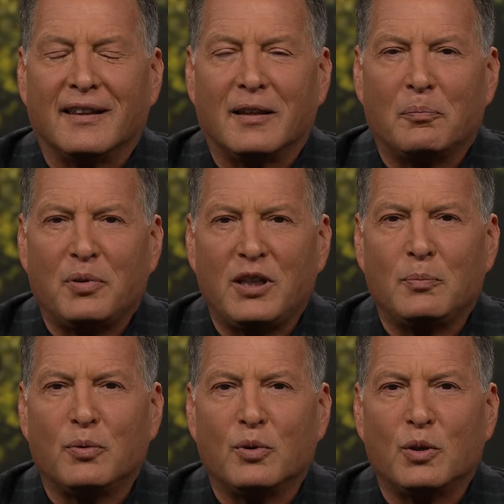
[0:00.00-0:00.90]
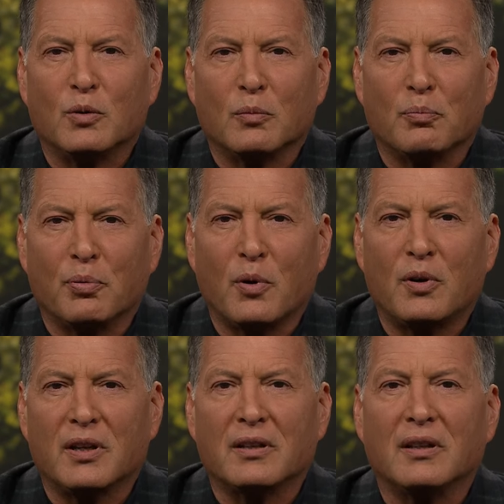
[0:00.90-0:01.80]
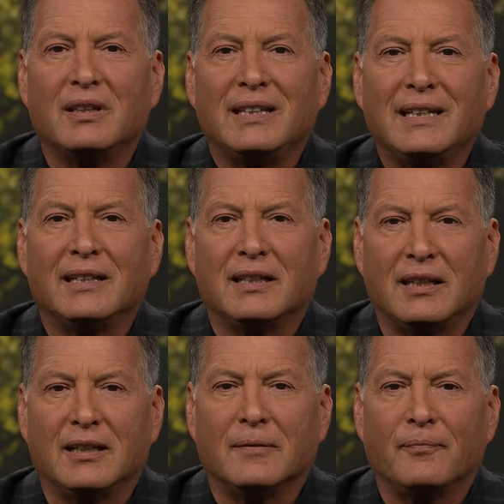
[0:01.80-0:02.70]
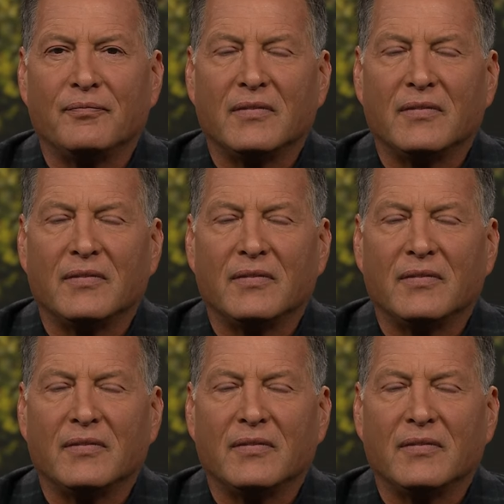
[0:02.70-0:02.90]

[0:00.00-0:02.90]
the people who were broken needed him.